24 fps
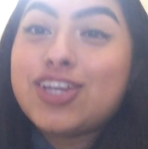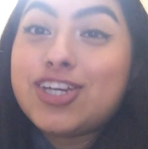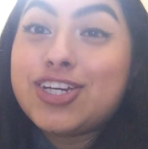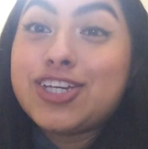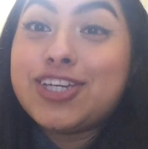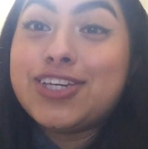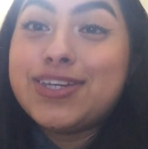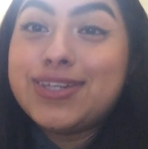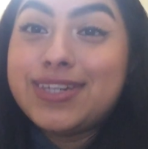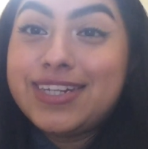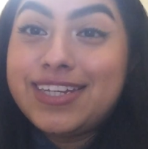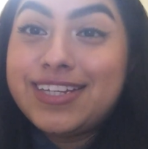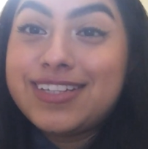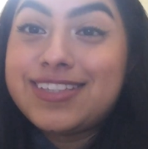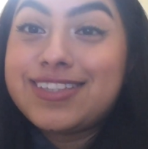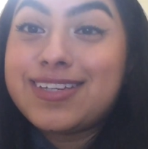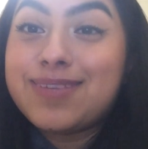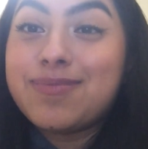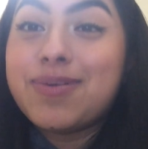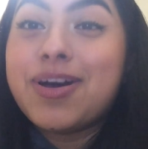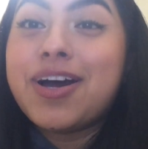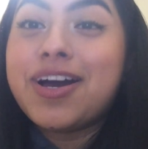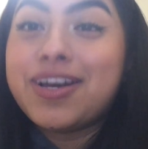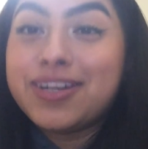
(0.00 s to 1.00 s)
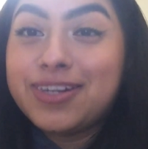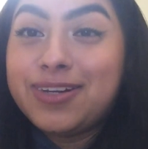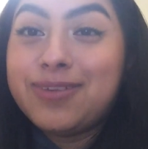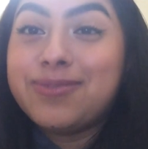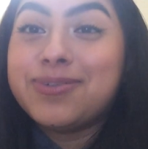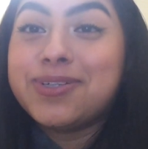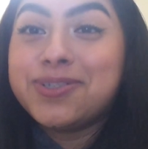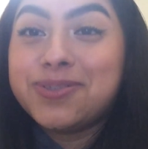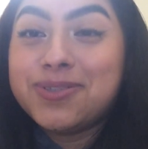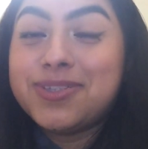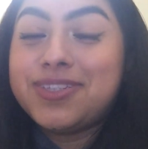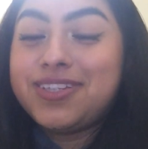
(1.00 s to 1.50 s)
you need some honey
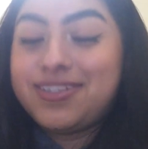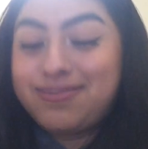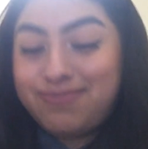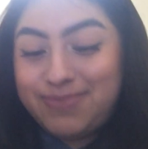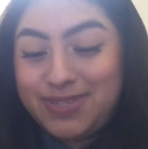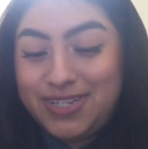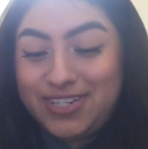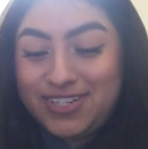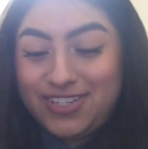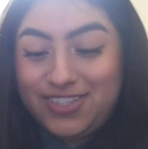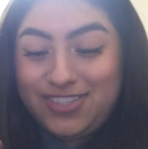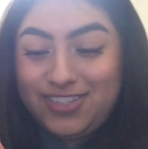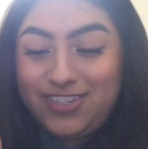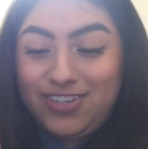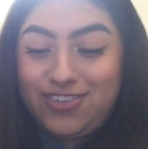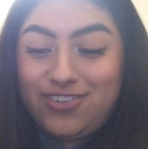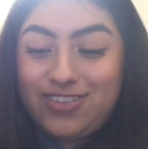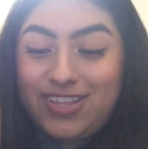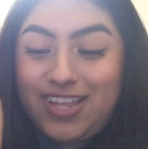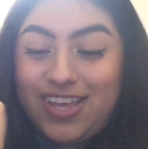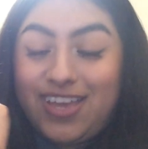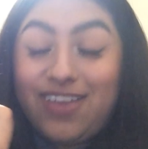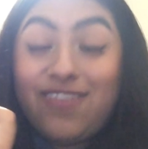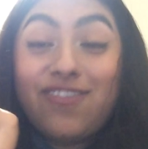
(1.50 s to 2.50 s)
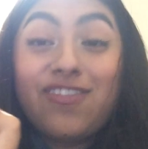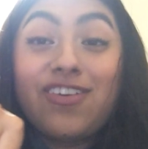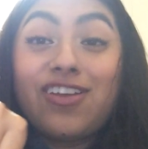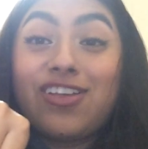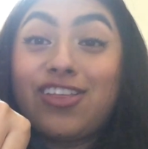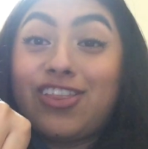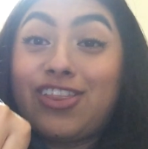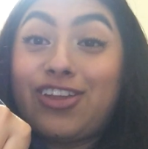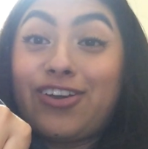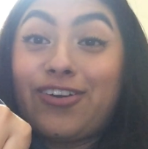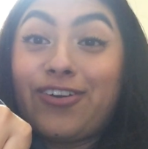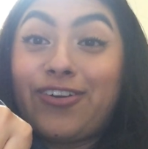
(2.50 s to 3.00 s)
roasted peanuts in your life.
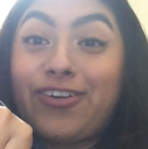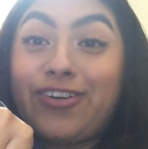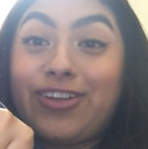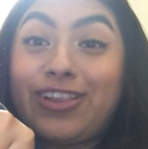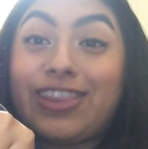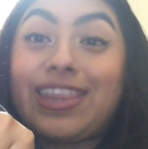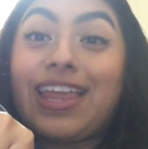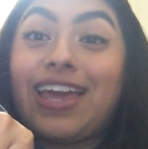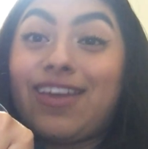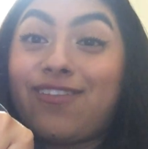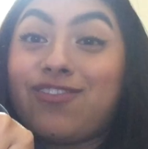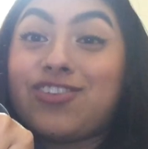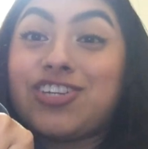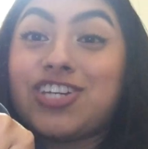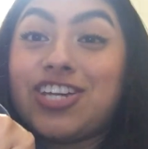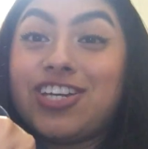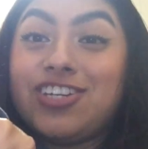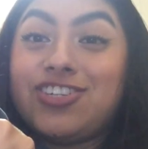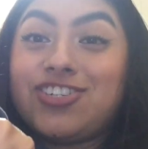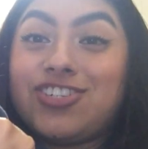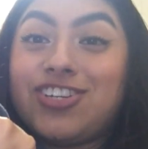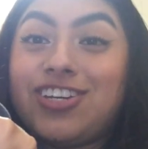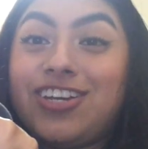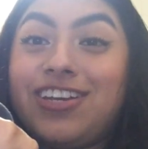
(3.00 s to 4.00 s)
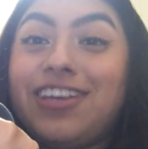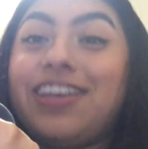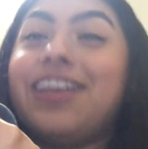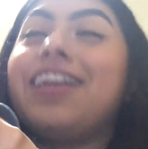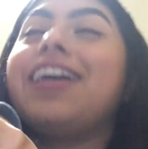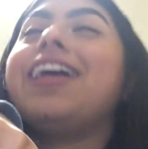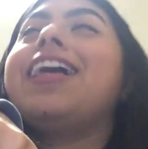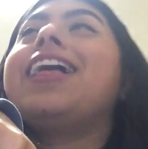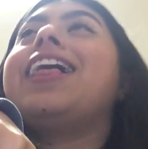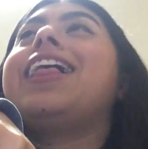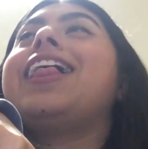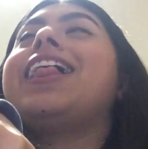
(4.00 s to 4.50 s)
They're life-changing.
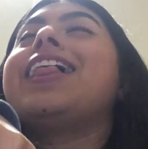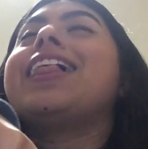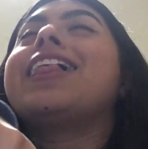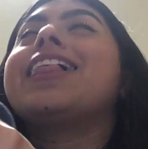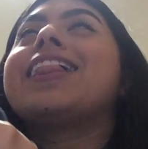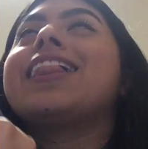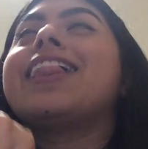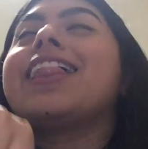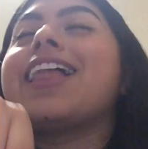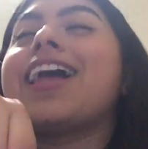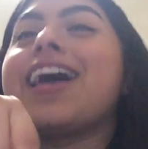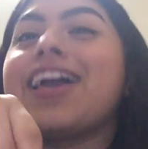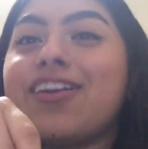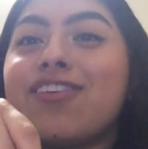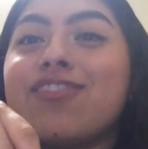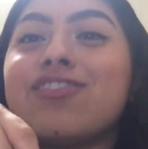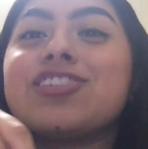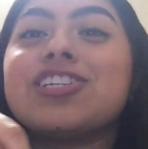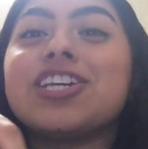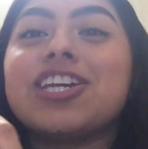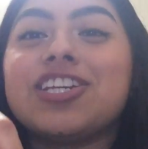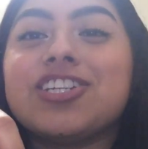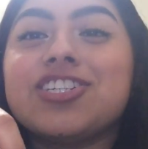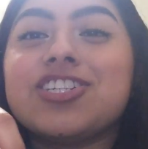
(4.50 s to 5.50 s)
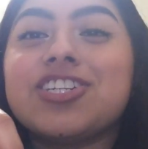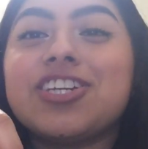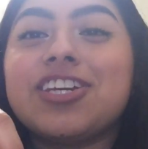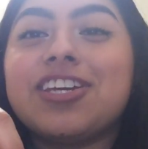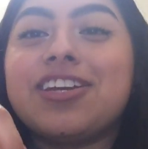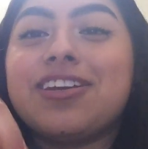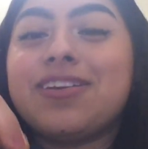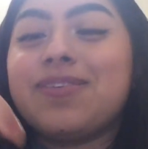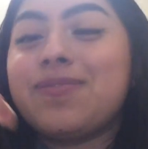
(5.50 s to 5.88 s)
Life-changing.